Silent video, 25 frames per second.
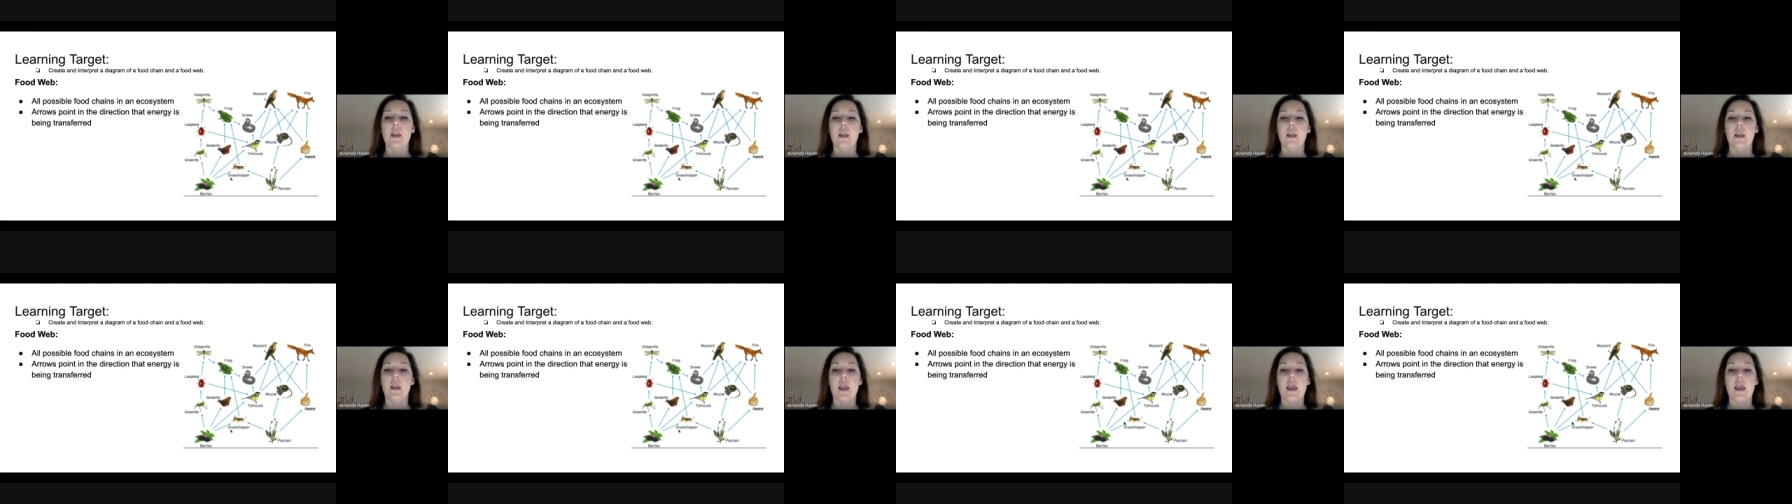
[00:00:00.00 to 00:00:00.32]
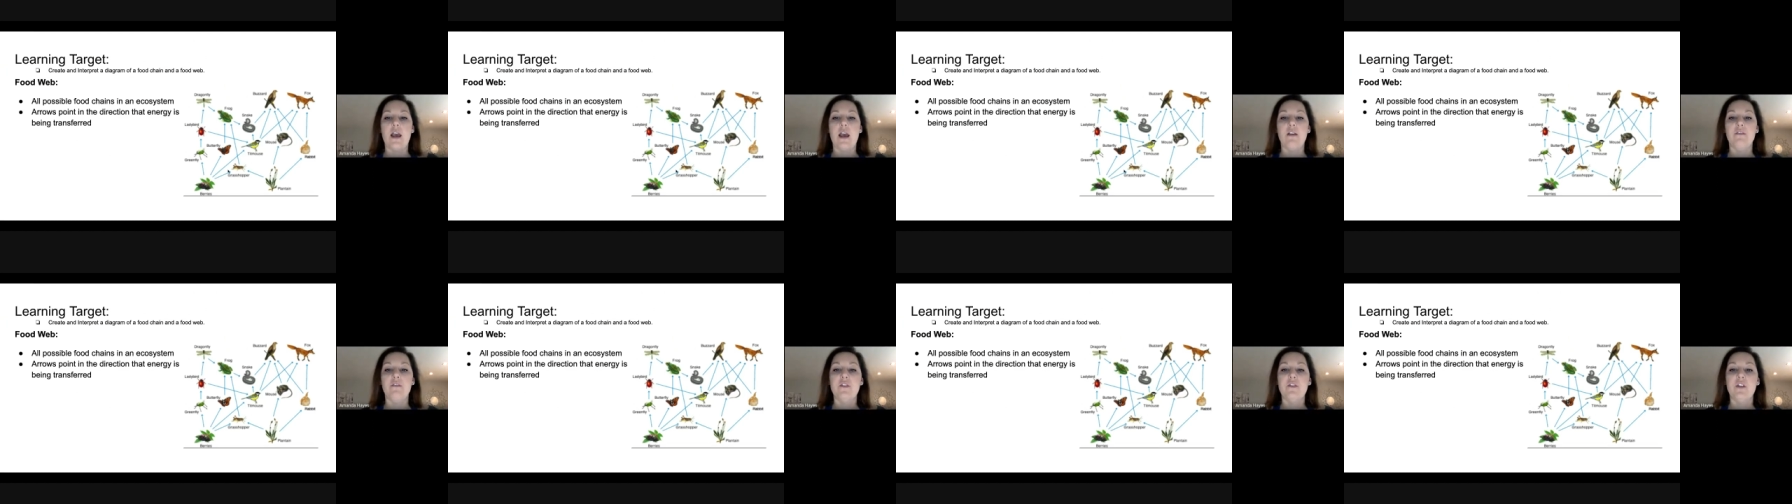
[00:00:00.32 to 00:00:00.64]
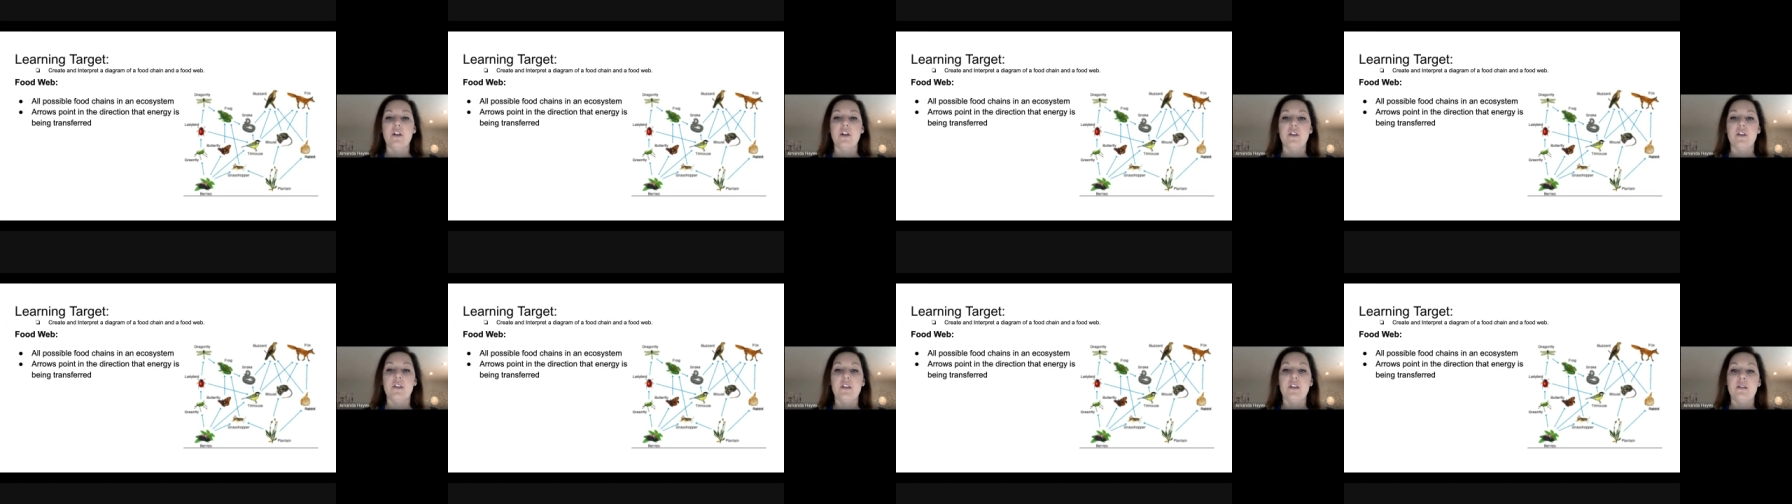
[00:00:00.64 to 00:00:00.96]

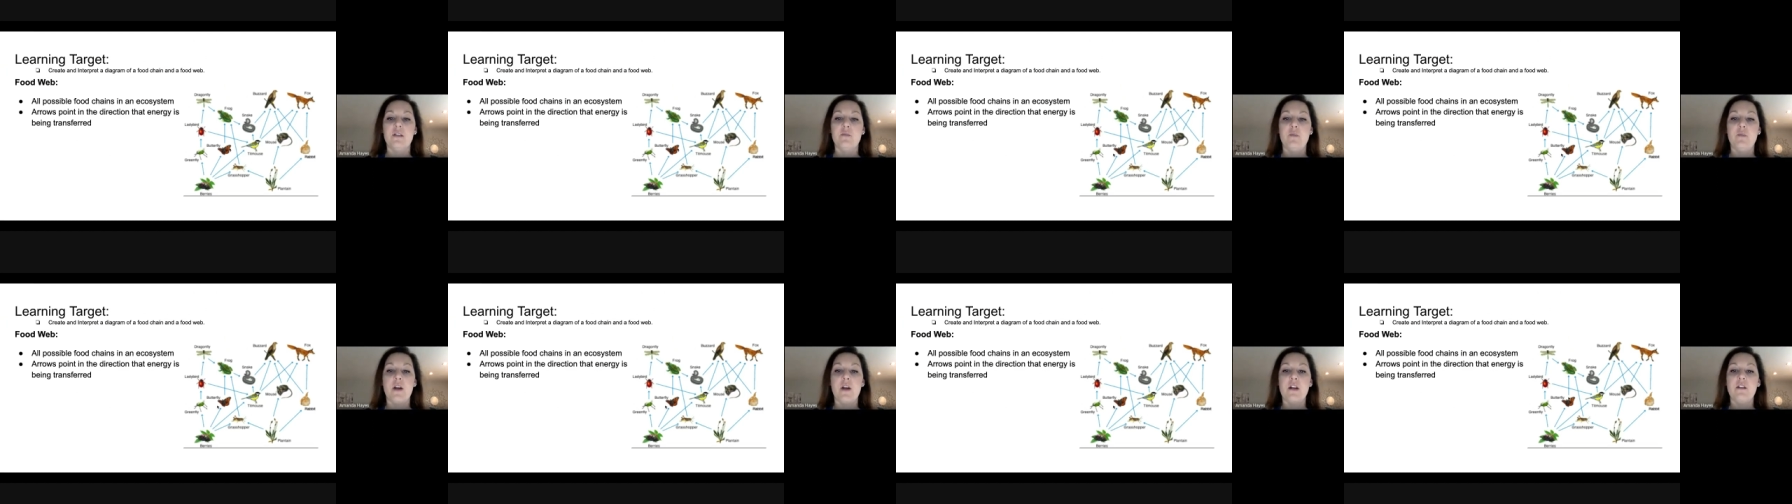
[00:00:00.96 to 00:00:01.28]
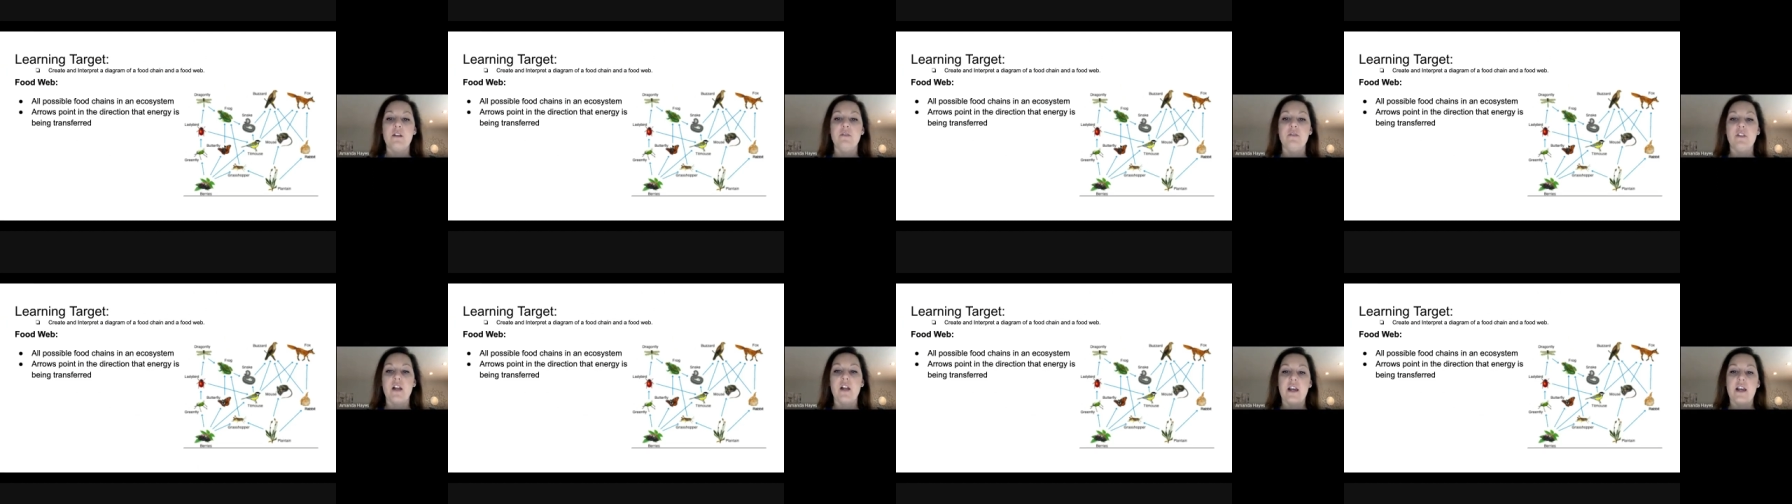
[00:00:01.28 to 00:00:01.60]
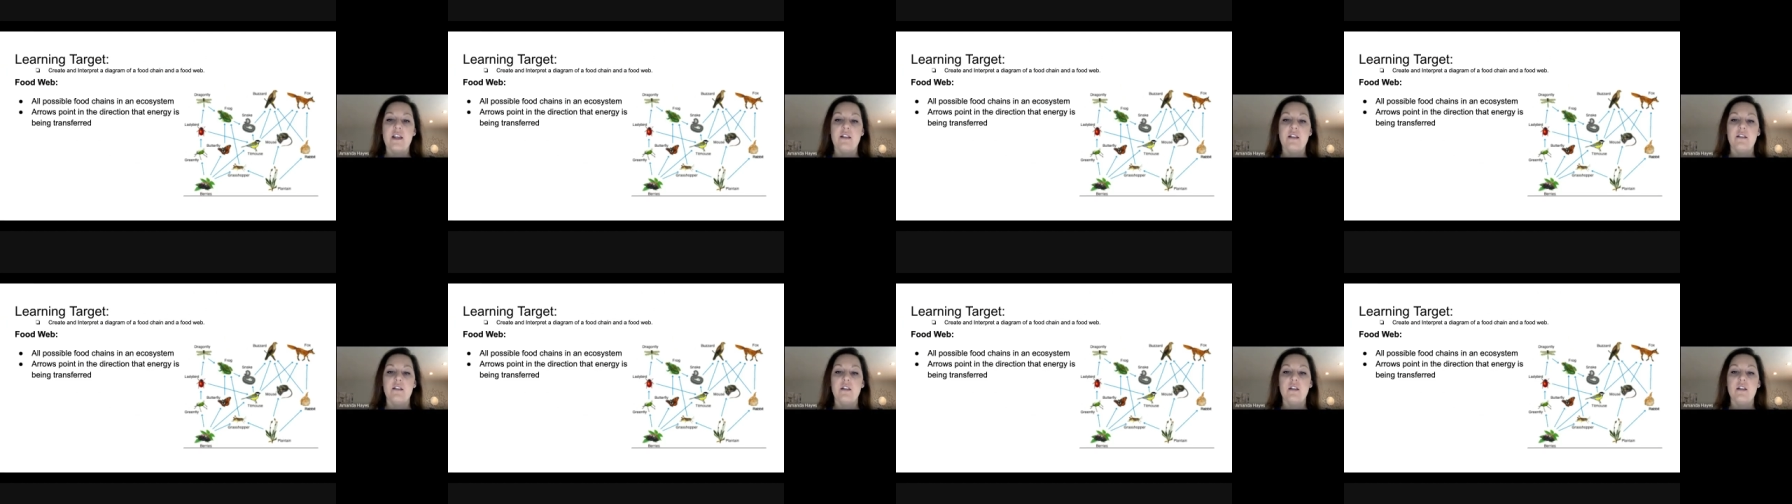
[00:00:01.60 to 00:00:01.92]
After this
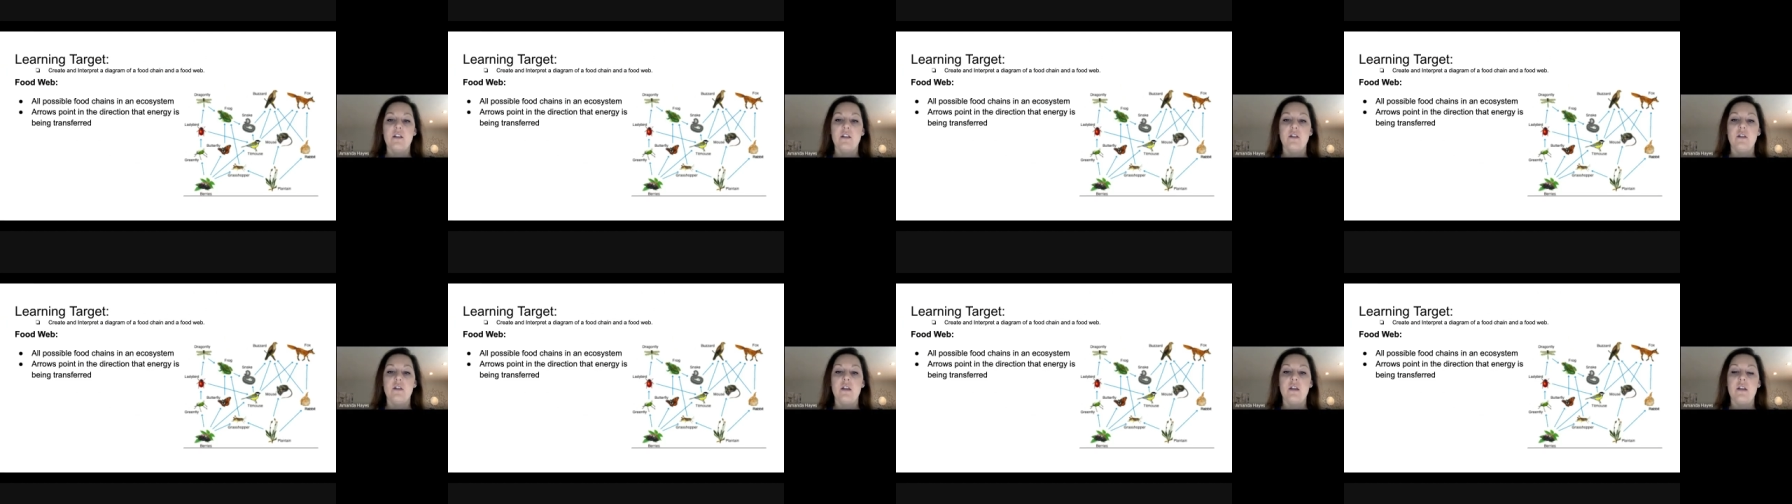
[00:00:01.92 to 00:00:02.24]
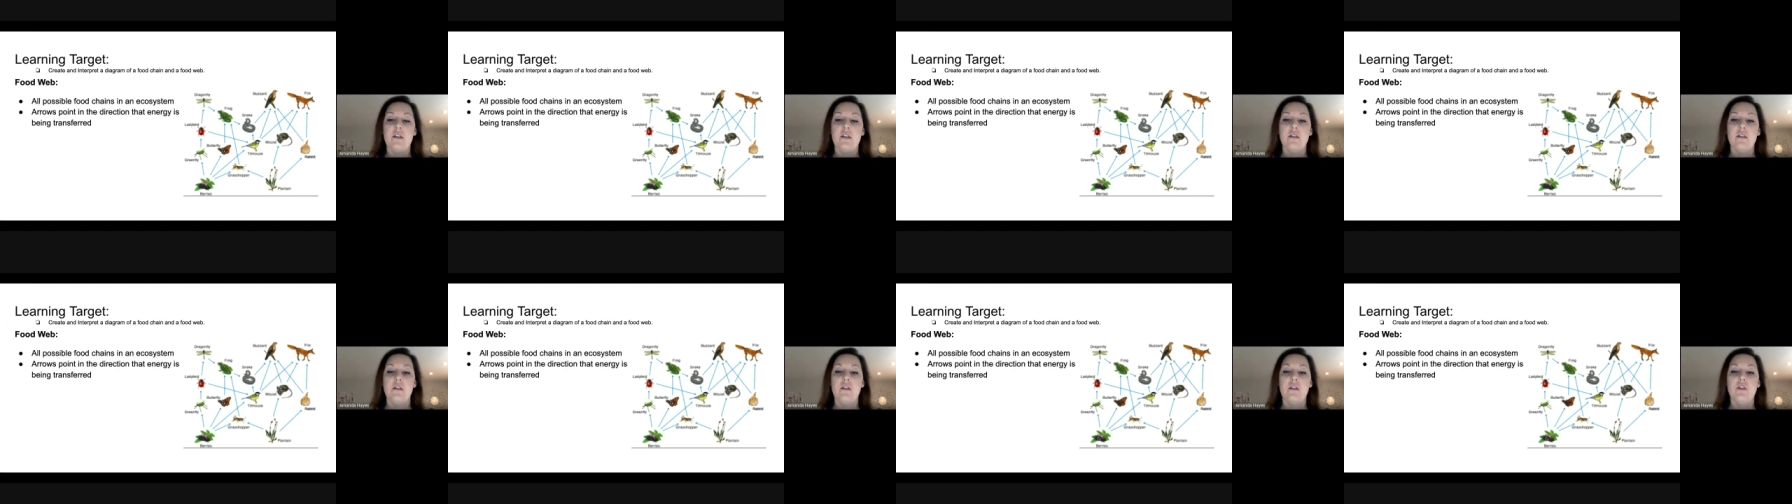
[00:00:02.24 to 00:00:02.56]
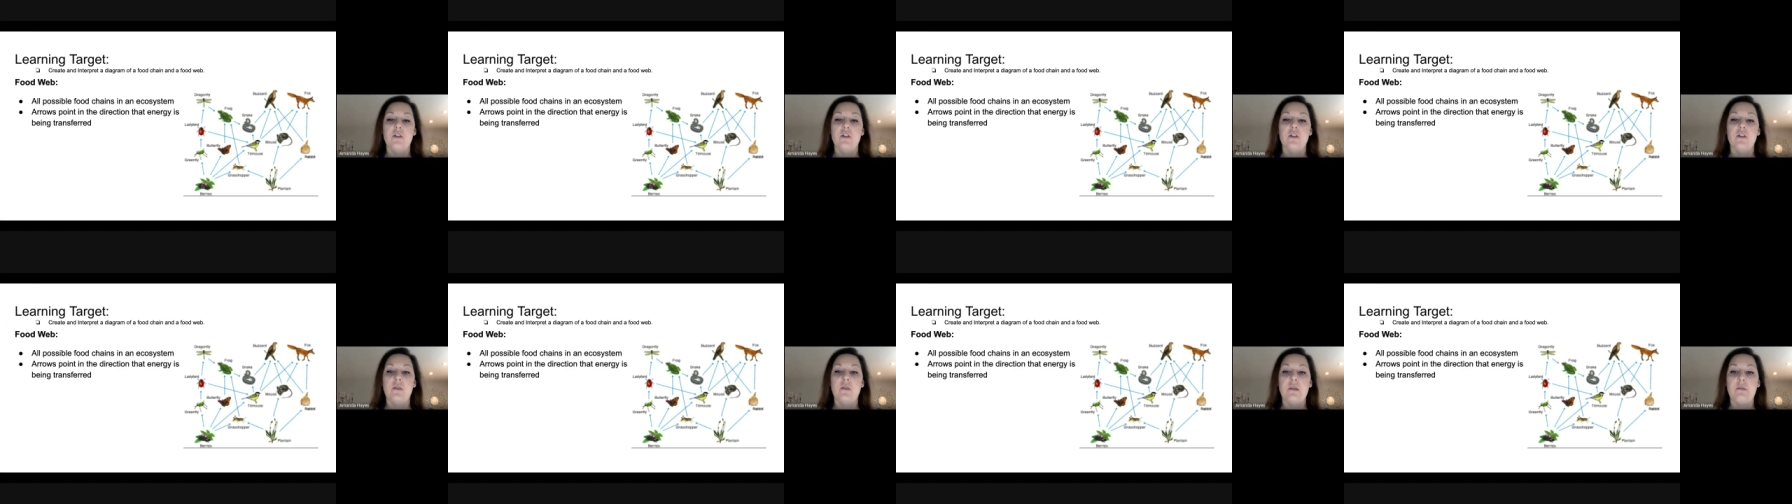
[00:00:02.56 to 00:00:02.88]
butterfly is
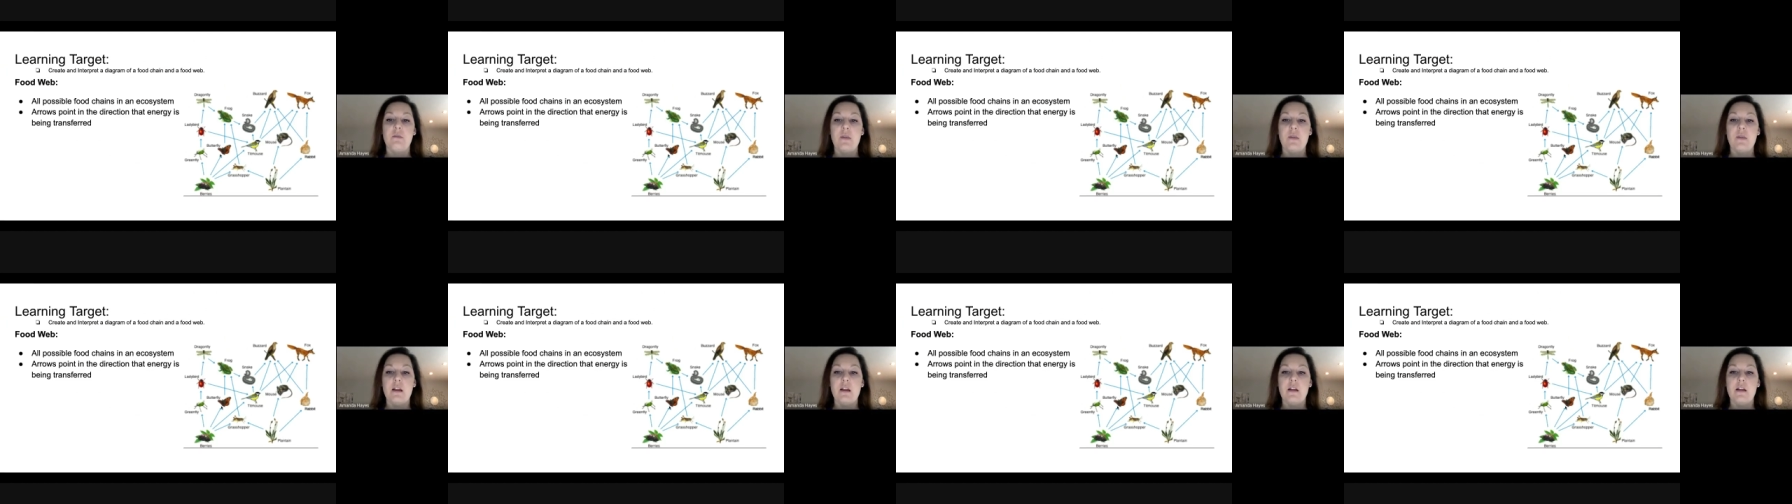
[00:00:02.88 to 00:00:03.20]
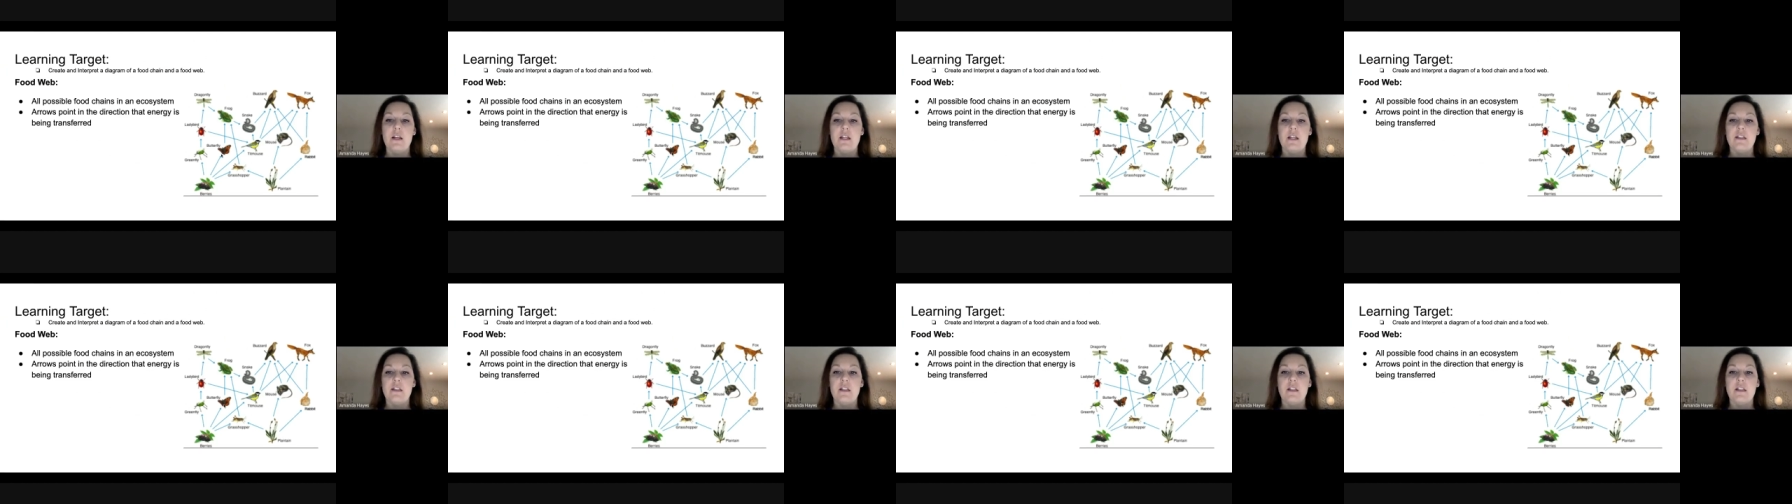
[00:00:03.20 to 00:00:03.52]
consuming berries,